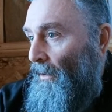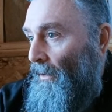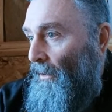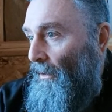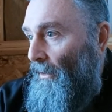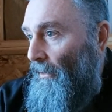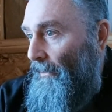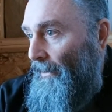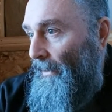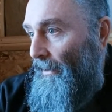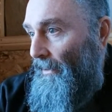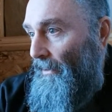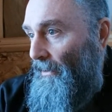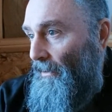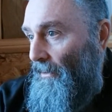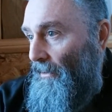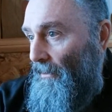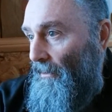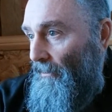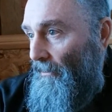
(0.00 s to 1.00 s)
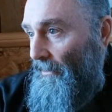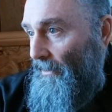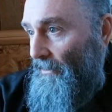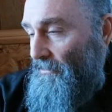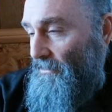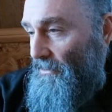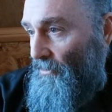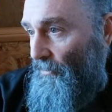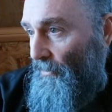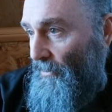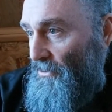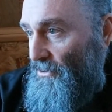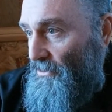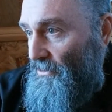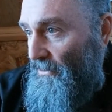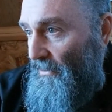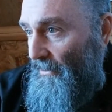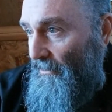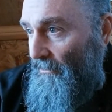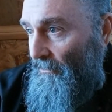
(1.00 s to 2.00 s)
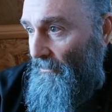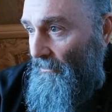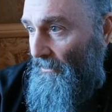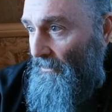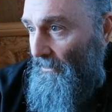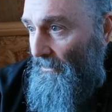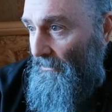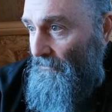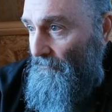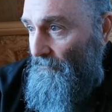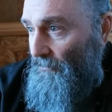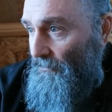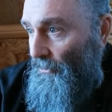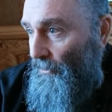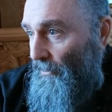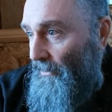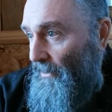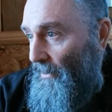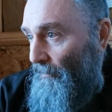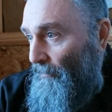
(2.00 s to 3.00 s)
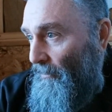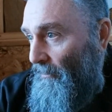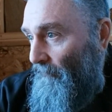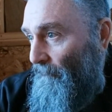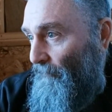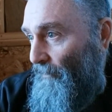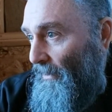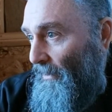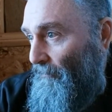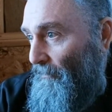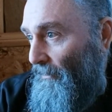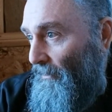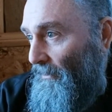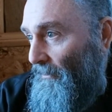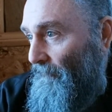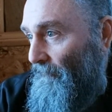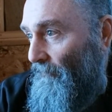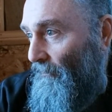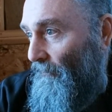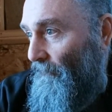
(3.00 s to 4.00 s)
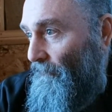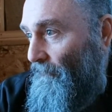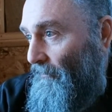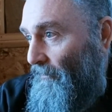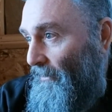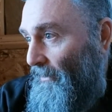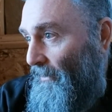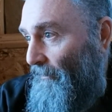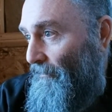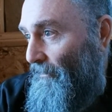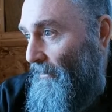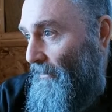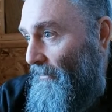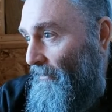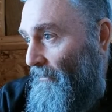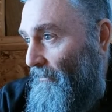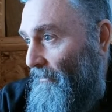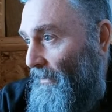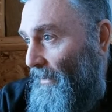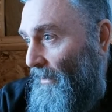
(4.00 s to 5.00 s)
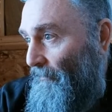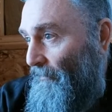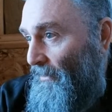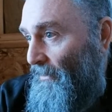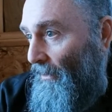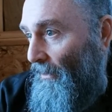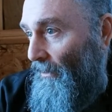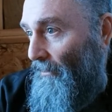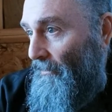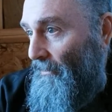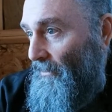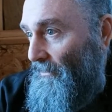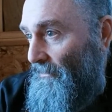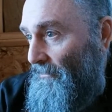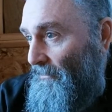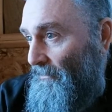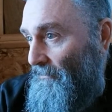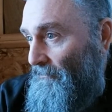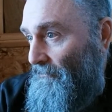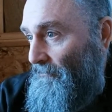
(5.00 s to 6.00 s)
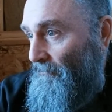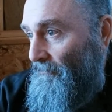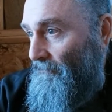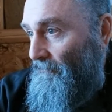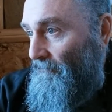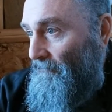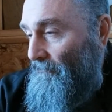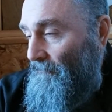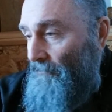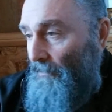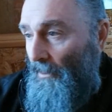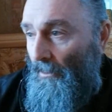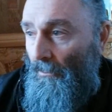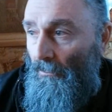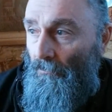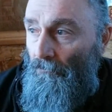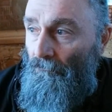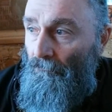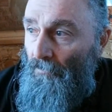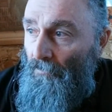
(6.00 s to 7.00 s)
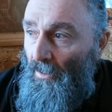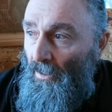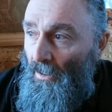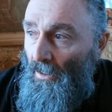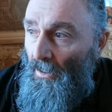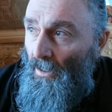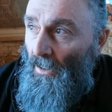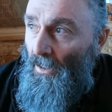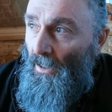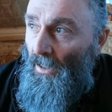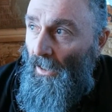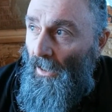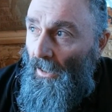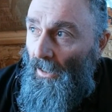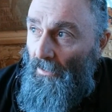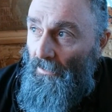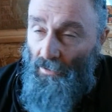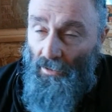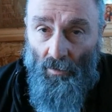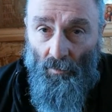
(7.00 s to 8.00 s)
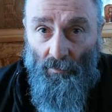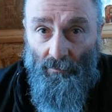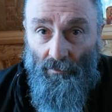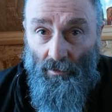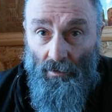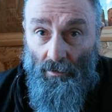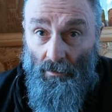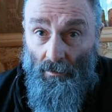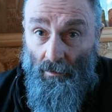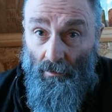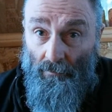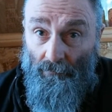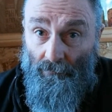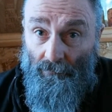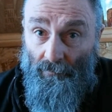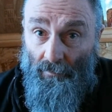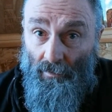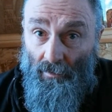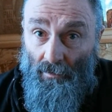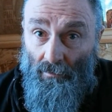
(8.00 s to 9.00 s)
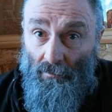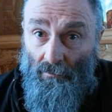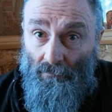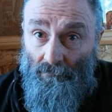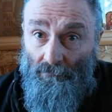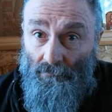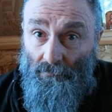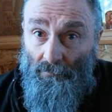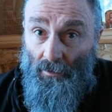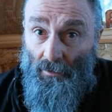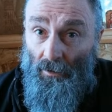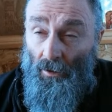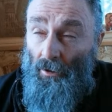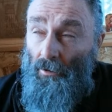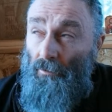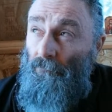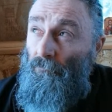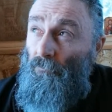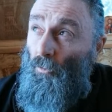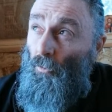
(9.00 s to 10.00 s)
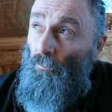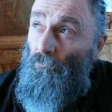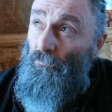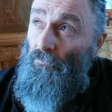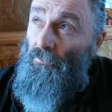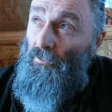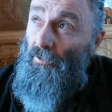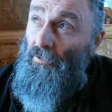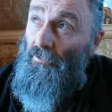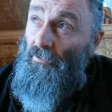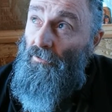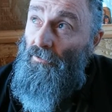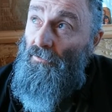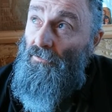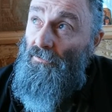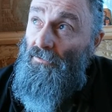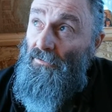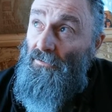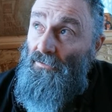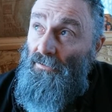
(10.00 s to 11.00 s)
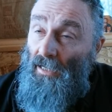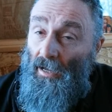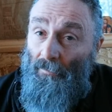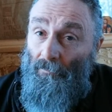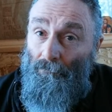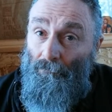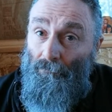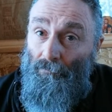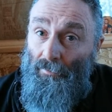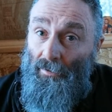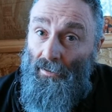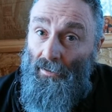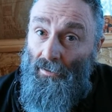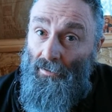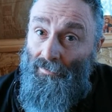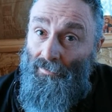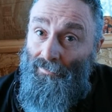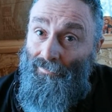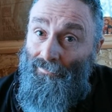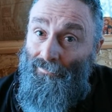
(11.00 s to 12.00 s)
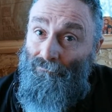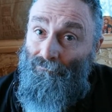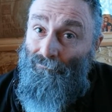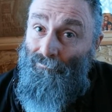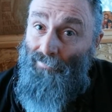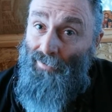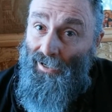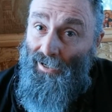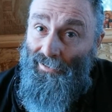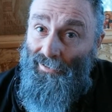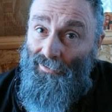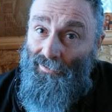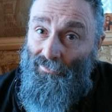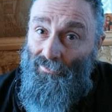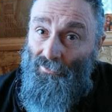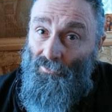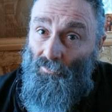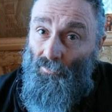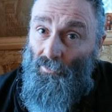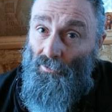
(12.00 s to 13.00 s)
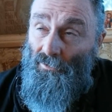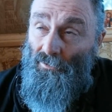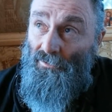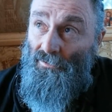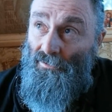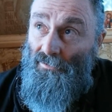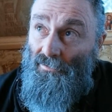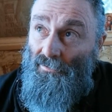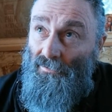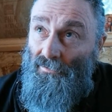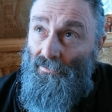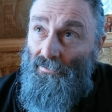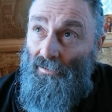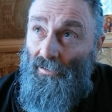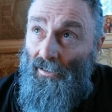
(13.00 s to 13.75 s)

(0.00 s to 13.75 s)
Okay, there's a question there. Do a number of people live off grid up there? I'm in Oregon. Oh, yeah, we got a lot of off gridders up in my neck of the woods.